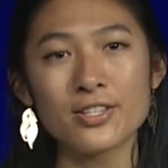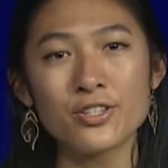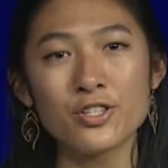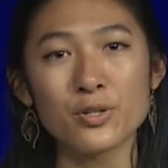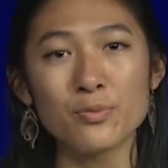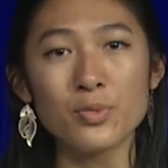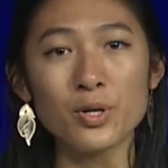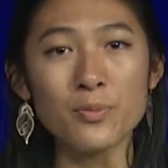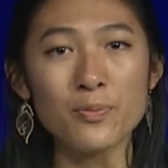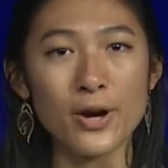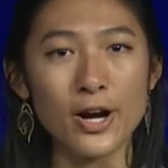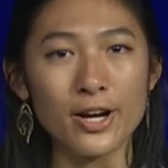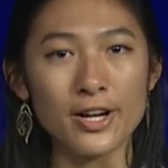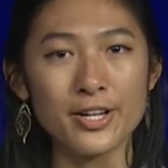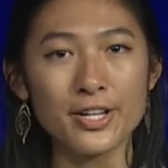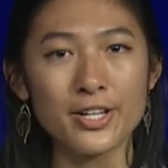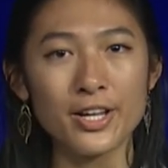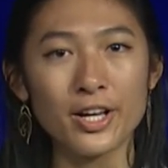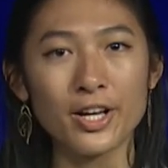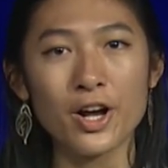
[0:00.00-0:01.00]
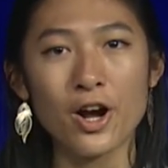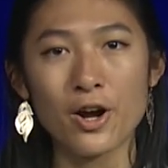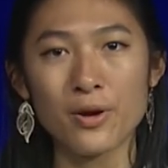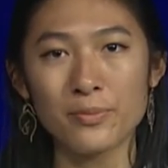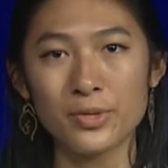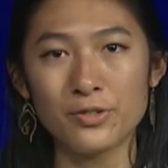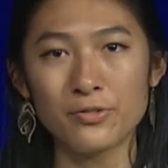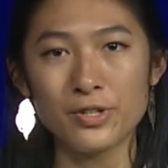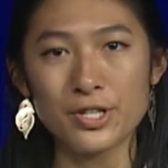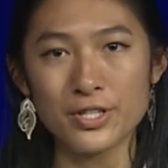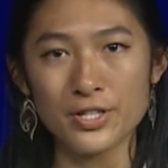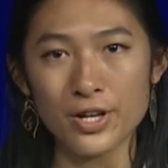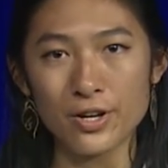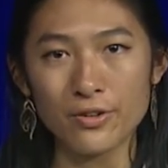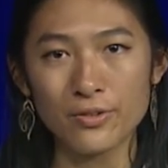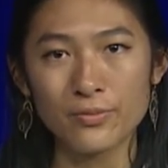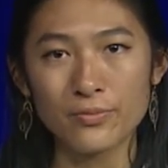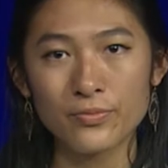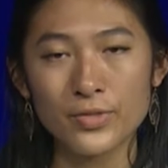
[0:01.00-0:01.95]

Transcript: Jimbo Barton, and Carmen Rizzo